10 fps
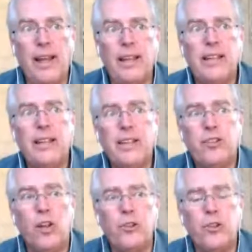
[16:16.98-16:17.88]
And
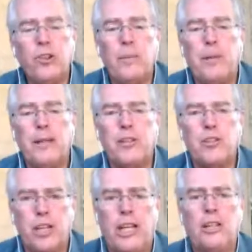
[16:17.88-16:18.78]
it's also something that
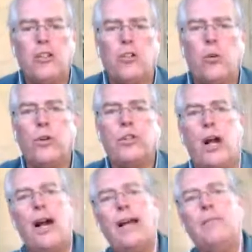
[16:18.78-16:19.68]
changes over
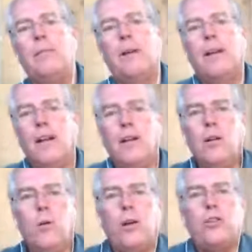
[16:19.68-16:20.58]
time.
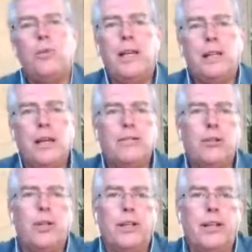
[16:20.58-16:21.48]
What you may love
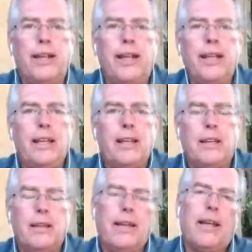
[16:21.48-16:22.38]
doing today,
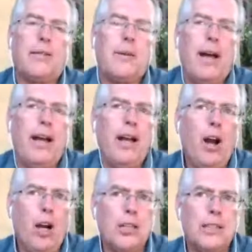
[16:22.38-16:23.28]
like I
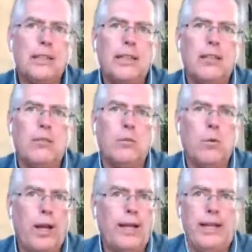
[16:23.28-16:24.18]
hardly
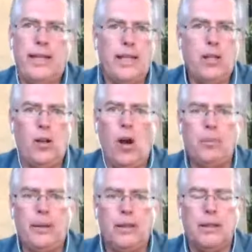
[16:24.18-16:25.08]
write any
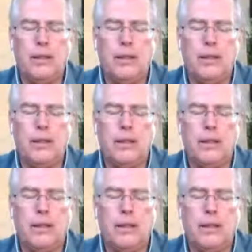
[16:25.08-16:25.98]
copy.
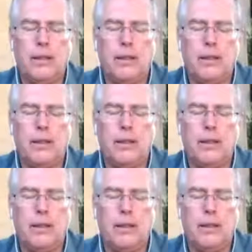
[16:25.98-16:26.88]
And I used to write a lot
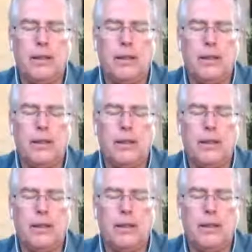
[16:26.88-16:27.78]
of copy,
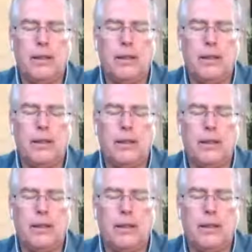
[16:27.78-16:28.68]
a long sales
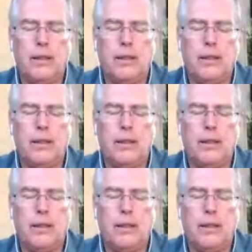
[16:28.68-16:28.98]
copy.